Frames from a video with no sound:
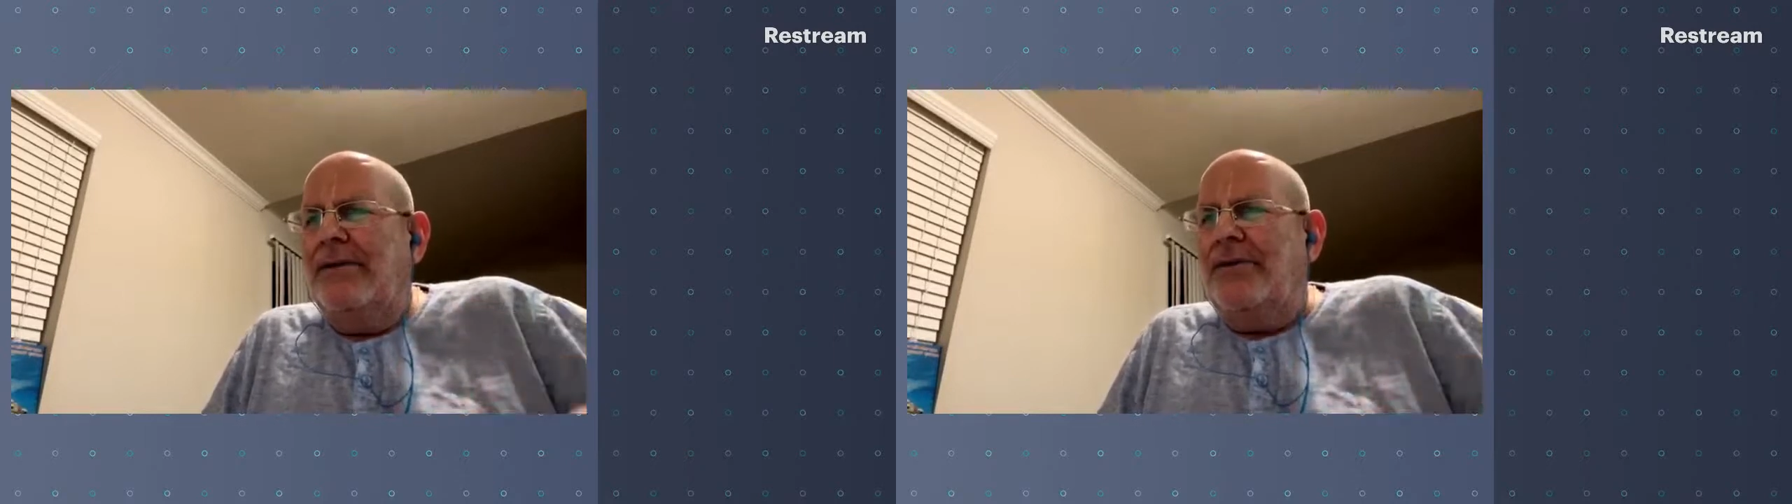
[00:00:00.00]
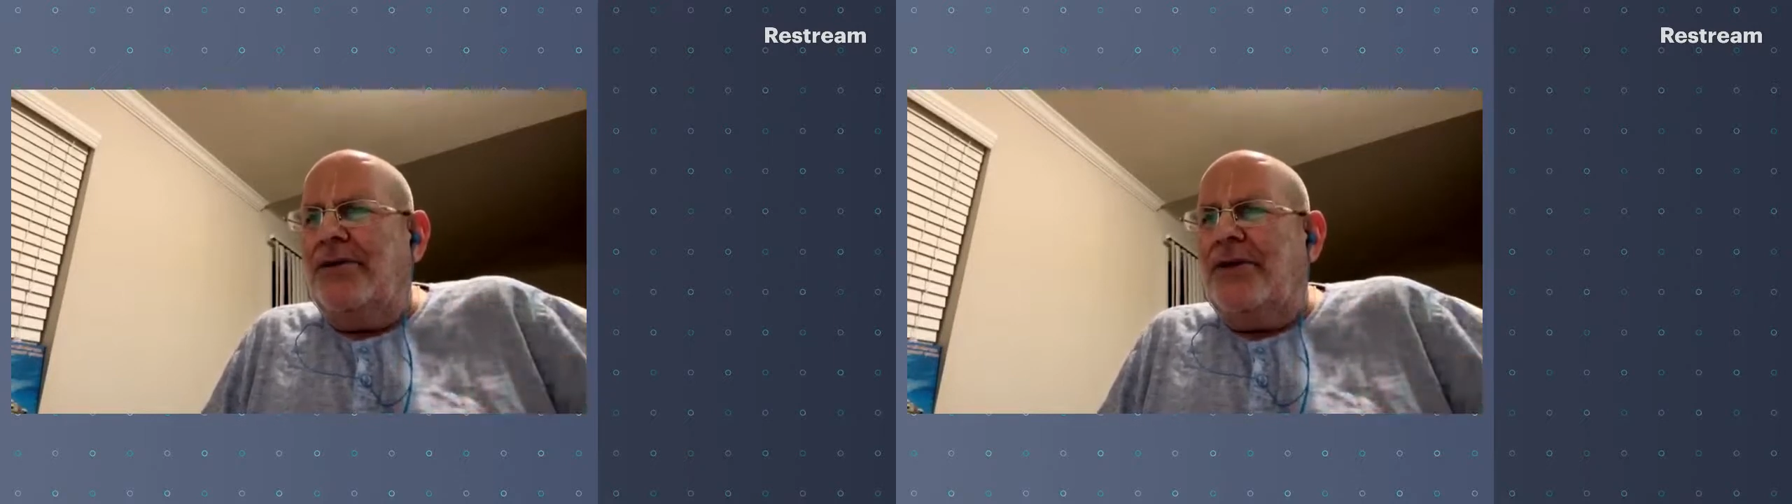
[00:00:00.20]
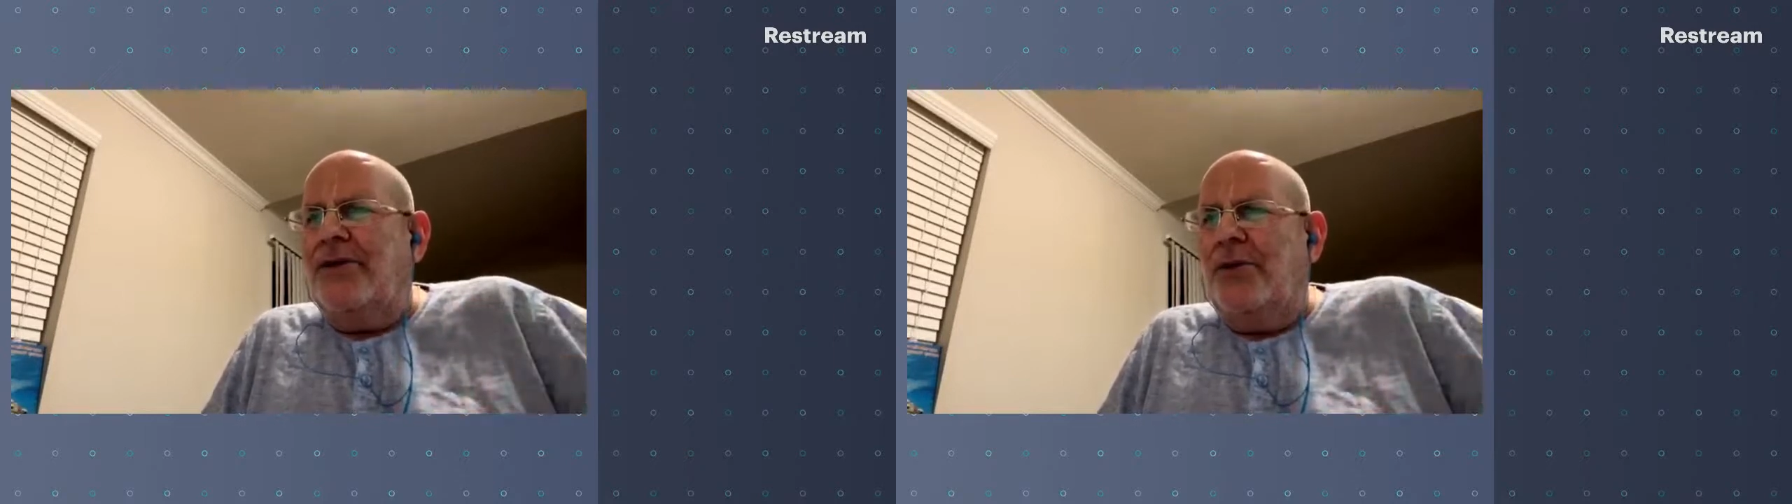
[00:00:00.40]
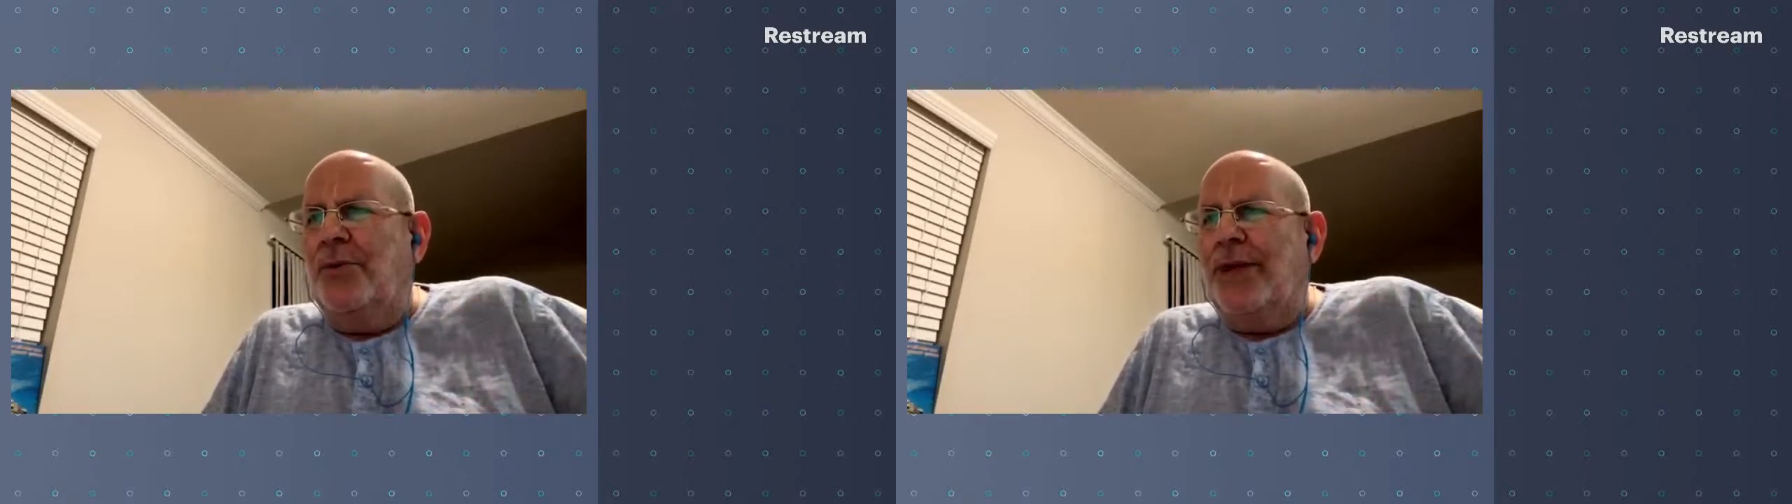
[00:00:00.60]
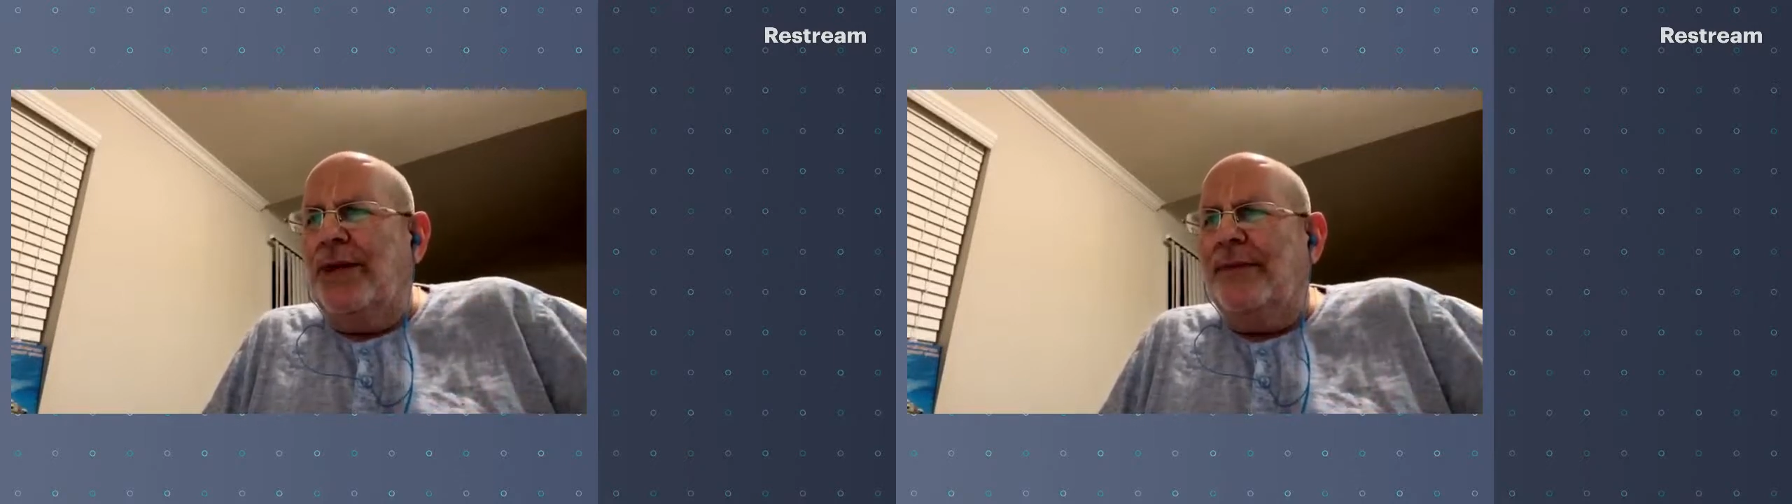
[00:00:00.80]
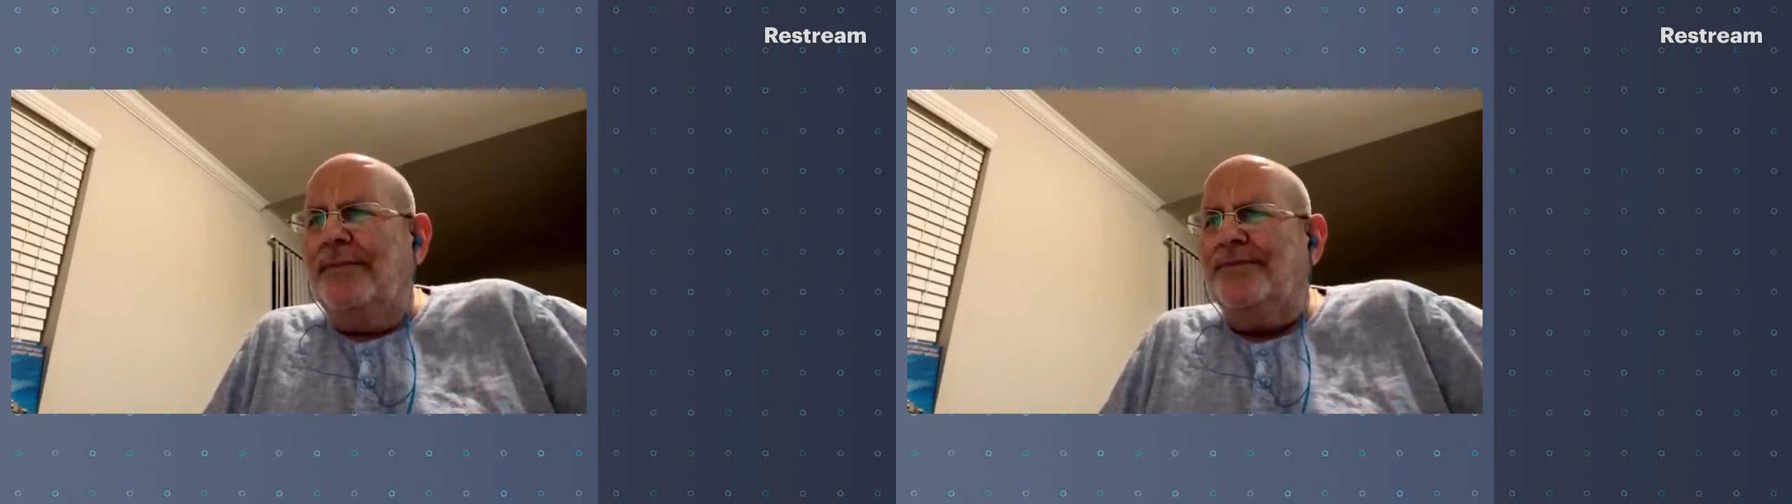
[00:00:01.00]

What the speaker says: Drishtadyumna.